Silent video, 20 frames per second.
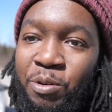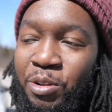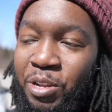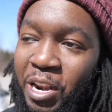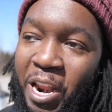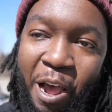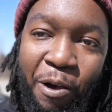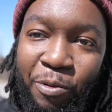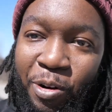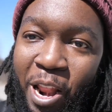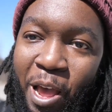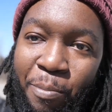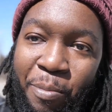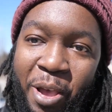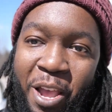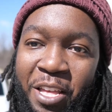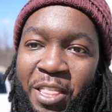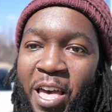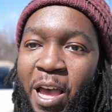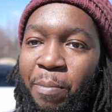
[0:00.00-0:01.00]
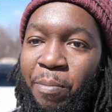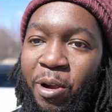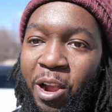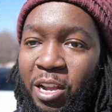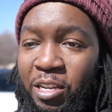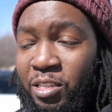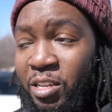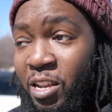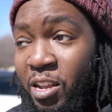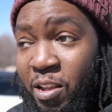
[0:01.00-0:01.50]
and I would not pay that
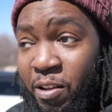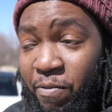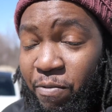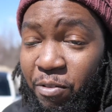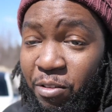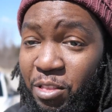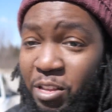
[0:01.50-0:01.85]
price for